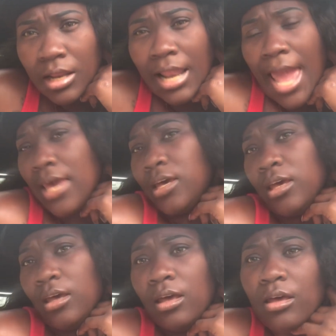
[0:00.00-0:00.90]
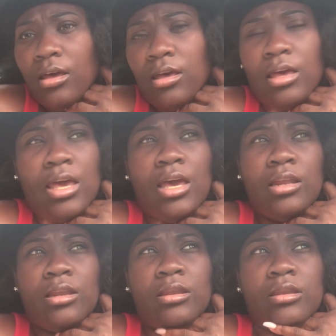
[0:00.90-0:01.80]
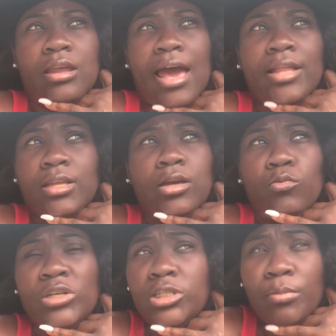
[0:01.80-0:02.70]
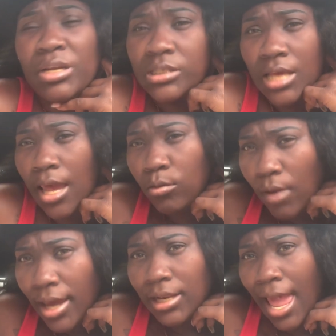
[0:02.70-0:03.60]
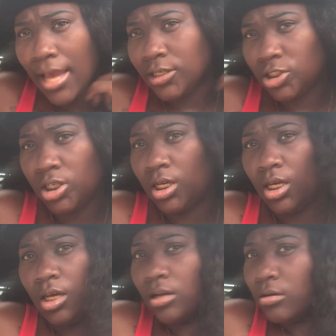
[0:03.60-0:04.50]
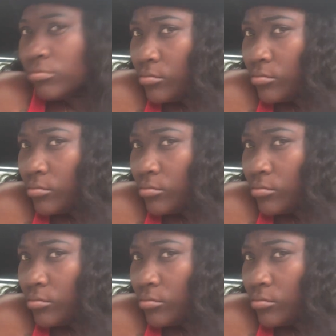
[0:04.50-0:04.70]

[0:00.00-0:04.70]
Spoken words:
Like, and I think we should be the same way. Like, shit.